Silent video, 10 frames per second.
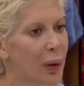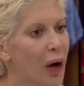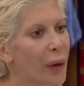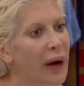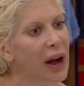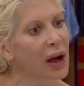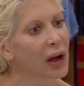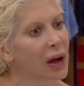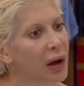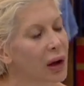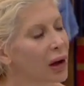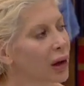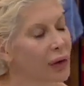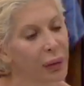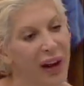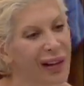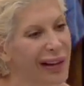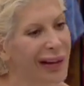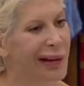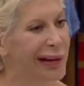boring, because we get
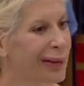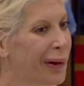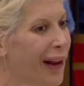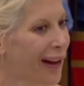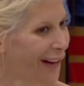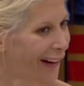along so well.